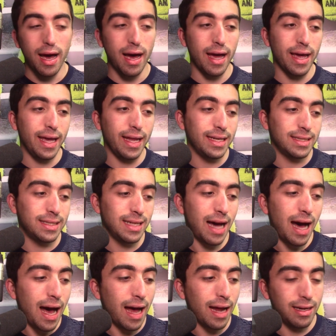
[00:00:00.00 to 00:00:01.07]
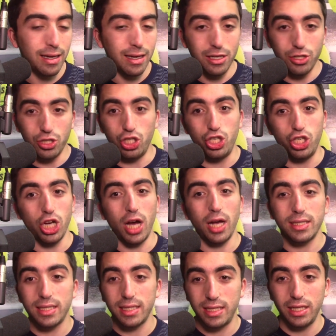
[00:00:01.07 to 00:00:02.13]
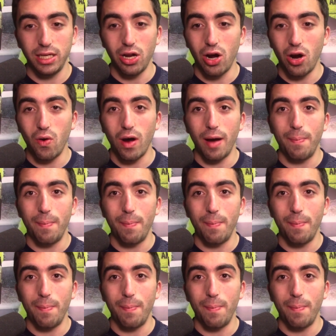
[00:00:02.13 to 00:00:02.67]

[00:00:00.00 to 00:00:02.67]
It is not just, you know,